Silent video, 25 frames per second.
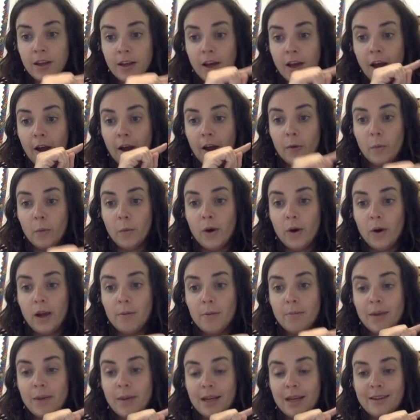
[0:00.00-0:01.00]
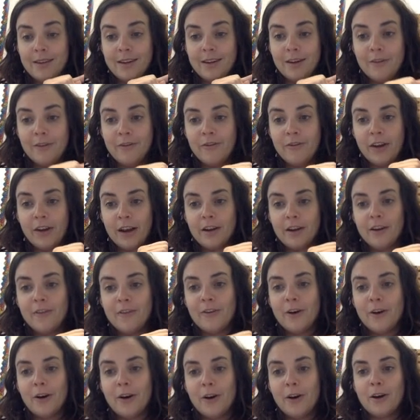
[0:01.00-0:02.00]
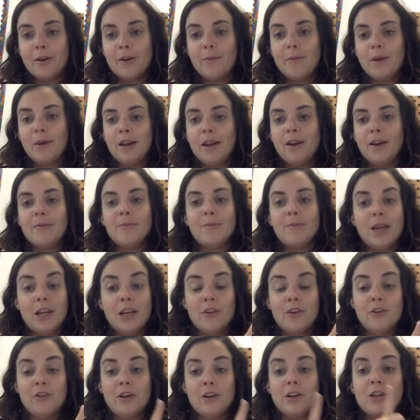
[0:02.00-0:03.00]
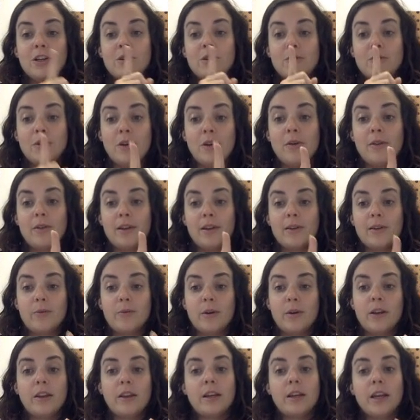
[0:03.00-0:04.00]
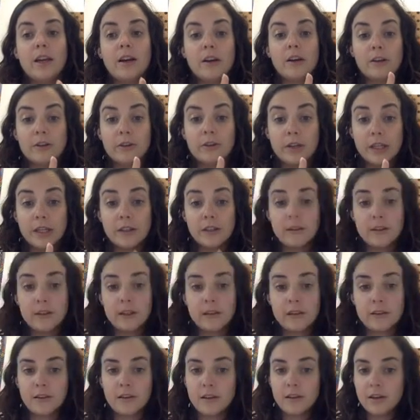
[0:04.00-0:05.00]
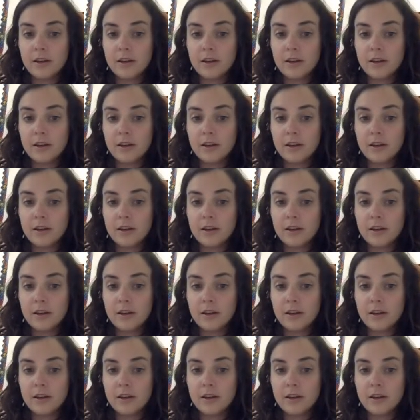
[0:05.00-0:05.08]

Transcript: on what makes an effective argument and make sure you know that's one of the characteristics.